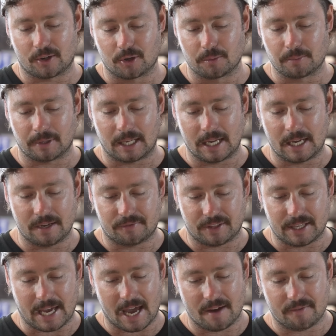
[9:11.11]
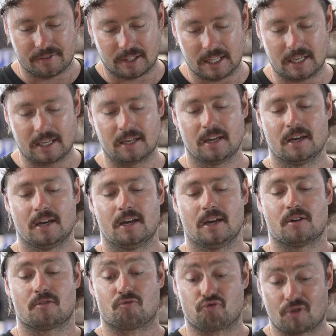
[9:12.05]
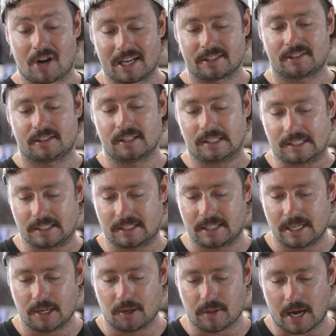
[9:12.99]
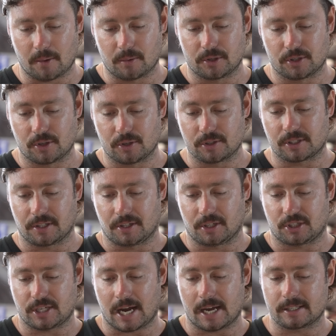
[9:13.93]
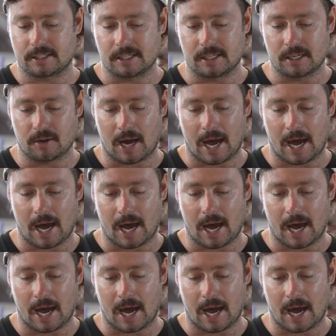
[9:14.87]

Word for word: Couldn't believe the heavily rusted steel that was used in the chassis.